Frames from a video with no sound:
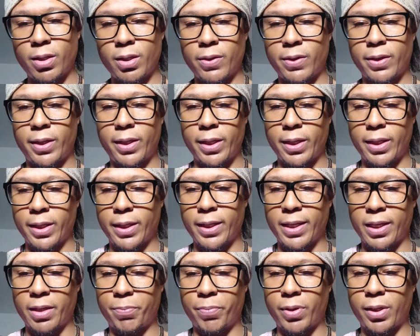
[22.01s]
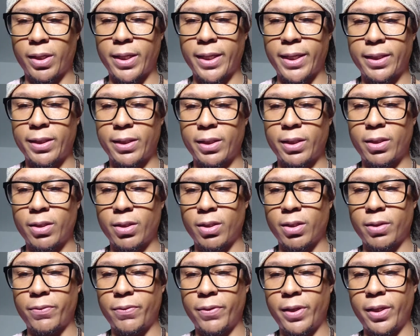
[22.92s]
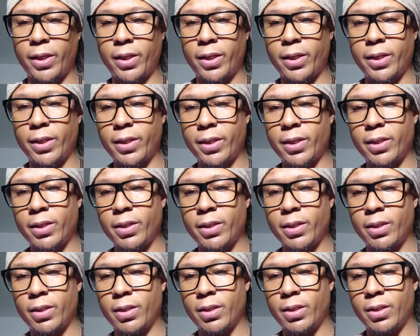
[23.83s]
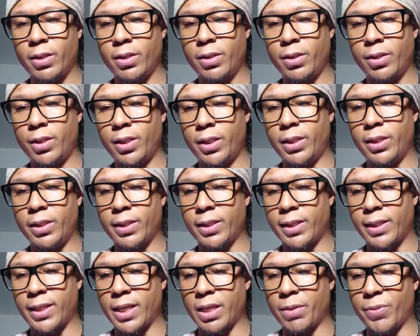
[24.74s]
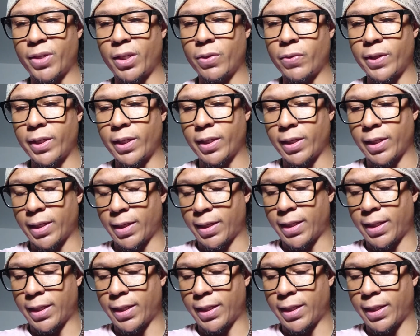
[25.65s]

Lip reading: Okay, I got the plastic off here. Jeez, that's kind of annoying.